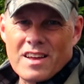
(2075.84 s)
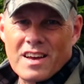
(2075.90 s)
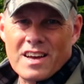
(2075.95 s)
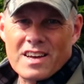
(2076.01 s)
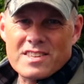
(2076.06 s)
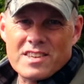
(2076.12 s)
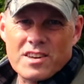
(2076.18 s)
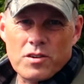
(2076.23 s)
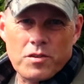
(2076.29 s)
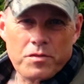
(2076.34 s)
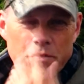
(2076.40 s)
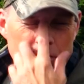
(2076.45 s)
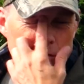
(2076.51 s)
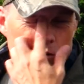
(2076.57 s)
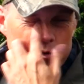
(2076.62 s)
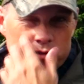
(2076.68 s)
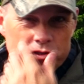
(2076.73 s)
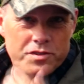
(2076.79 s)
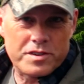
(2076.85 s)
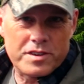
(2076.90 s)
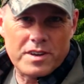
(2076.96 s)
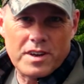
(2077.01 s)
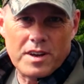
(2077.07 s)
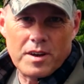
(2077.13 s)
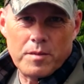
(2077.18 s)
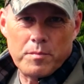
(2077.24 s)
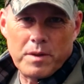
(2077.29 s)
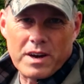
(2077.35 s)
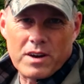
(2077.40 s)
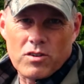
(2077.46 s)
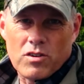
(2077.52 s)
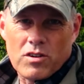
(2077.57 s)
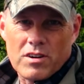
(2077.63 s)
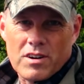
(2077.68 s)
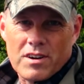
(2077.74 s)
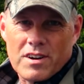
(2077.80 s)
As I often use my
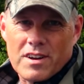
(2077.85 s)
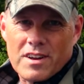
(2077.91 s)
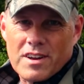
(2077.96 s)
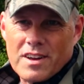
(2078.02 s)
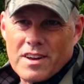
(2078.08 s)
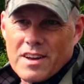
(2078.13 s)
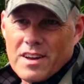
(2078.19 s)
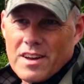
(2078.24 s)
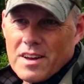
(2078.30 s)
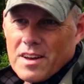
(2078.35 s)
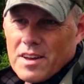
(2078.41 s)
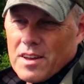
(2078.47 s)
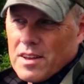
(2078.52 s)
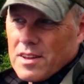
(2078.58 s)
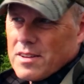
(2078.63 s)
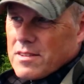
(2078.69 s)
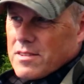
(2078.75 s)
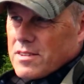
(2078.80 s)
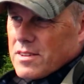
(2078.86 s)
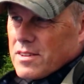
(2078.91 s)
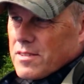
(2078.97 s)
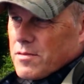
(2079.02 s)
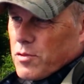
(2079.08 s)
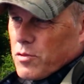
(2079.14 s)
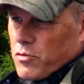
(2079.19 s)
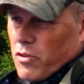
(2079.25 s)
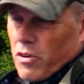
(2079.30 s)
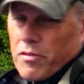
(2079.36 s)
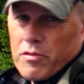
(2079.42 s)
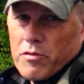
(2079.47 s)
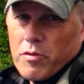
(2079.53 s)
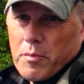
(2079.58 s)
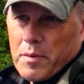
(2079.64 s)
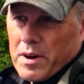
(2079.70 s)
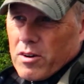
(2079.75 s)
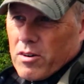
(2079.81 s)
car, photographing
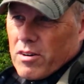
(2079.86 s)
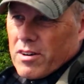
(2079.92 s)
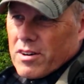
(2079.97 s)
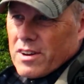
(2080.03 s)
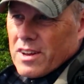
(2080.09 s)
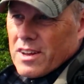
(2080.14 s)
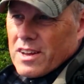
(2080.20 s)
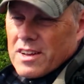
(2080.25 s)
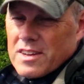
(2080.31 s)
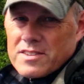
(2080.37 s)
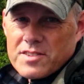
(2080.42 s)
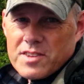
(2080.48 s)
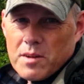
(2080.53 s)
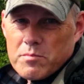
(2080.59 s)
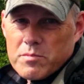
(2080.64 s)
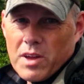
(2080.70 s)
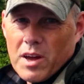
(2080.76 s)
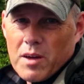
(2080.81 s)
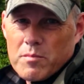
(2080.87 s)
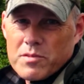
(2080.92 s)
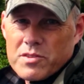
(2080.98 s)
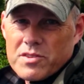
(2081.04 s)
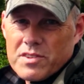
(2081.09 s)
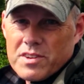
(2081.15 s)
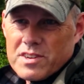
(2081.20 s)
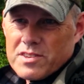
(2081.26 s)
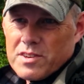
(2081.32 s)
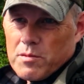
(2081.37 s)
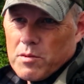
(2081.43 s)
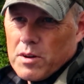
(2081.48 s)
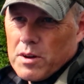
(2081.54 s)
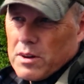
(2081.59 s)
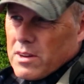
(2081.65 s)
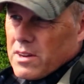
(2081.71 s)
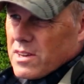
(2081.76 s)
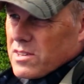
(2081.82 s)
from my car, sometimes there's some
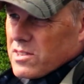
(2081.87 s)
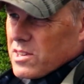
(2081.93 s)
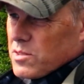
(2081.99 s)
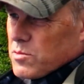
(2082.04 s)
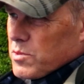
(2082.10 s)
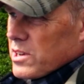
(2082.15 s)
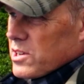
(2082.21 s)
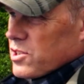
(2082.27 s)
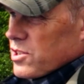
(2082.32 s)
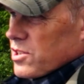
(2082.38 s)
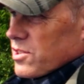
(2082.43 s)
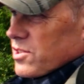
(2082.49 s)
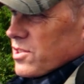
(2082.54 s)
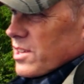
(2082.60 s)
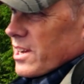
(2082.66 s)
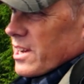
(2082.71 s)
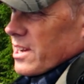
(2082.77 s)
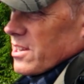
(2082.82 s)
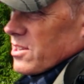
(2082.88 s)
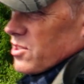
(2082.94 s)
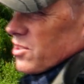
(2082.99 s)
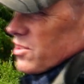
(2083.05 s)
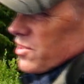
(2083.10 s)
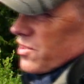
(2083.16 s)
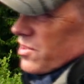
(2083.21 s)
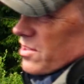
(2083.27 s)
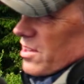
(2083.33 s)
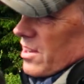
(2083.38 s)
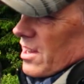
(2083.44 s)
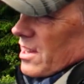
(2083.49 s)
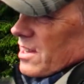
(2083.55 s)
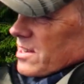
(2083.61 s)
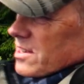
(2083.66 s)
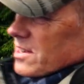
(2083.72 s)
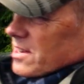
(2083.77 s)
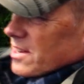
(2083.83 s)
quick situations I can just
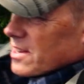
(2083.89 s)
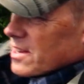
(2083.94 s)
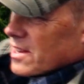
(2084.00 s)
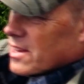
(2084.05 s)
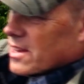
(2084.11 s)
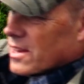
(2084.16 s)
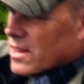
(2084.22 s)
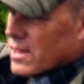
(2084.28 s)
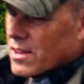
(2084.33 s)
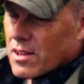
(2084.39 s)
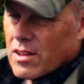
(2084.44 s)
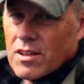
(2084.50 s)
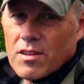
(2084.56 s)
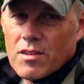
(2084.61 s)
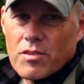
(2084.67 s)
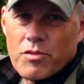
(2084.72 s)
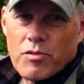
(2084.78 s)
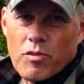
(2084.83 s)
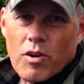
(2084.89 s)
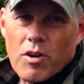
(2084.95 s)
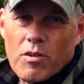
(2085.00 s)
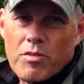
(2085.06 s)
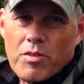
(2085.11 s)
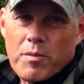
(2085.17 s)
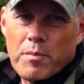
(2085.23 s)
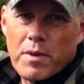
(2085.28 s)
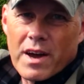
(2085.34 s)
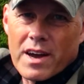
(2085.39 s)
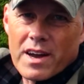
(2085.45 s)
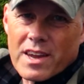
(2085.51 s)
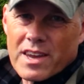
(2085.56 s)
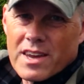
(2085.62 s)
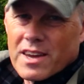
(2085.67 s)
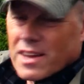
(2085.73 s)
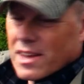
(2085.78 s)
throw on the bag